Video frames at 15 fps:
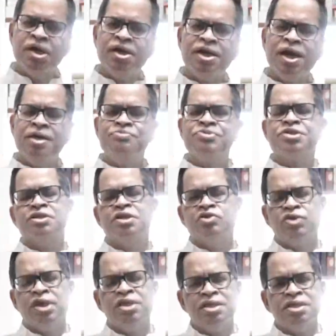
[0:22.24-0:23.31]
Many times
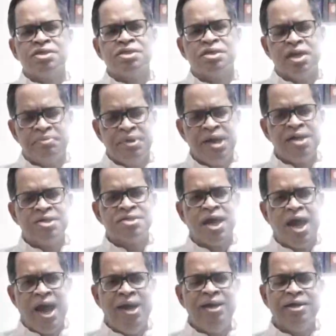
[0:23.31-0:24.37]
during these debates
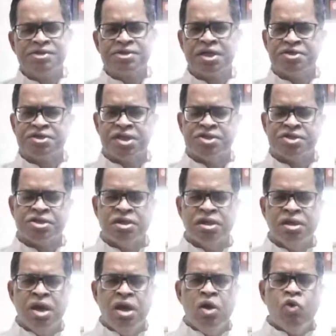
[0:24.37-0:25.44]
and discussions,
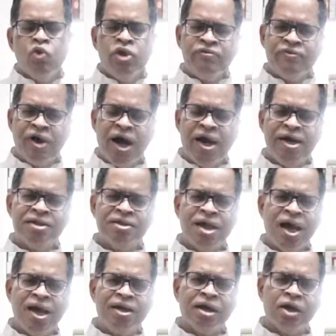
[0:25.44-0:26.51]
we find
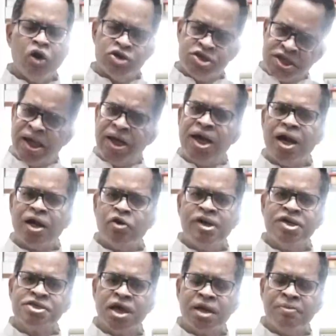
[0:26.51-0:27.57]
that logical
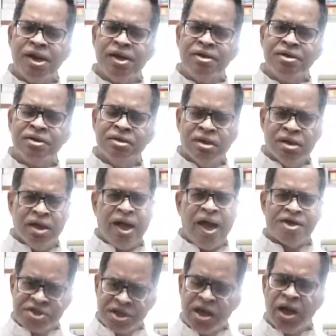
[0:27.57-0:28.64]
arguments are made,
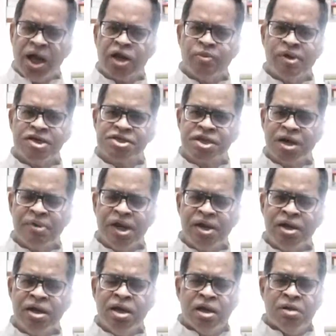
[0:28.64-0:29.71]
rational arguments are
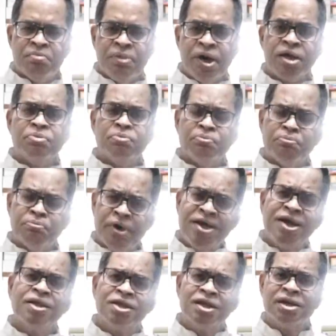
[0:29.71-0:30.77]
made, but
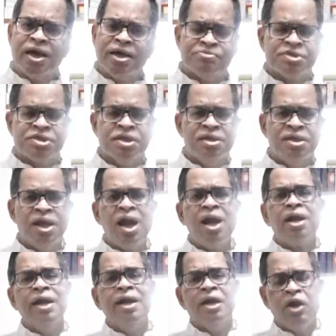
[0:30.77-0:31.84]
many other times there
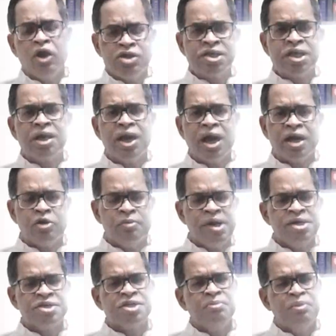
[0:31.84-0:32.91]
are illogical
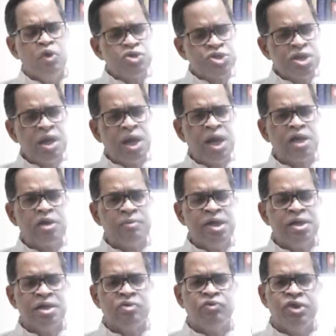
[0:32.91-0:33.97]
arguments, emotional
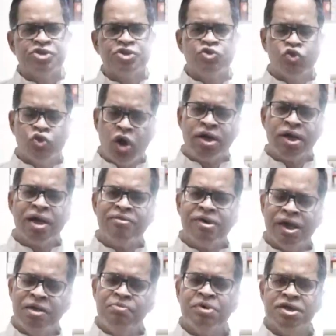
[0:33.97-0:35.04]
arguments which do not have
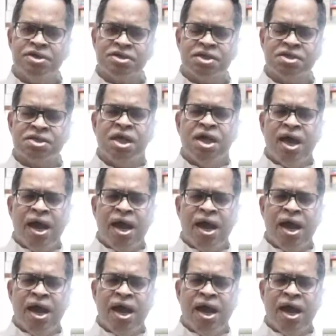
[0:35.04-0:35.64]
any basis